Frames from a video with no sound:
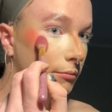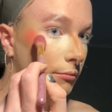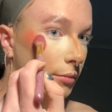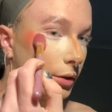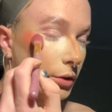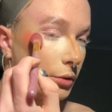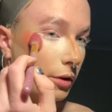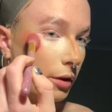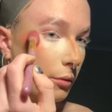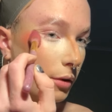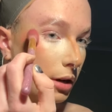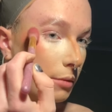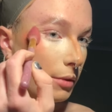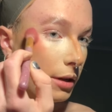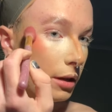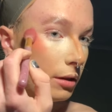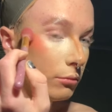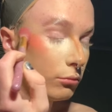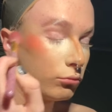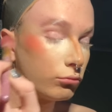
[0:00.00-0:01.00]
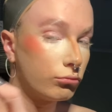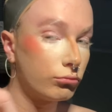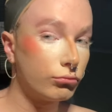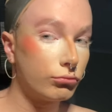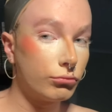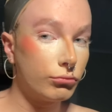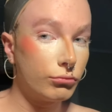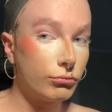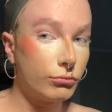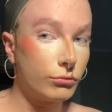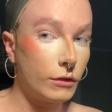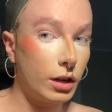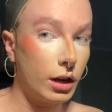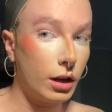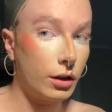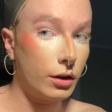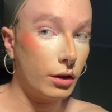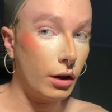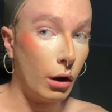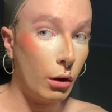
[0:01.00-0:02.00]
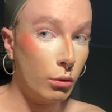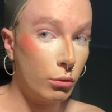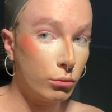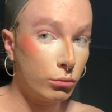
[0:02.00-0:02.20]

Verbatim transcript: but do I want to be? No.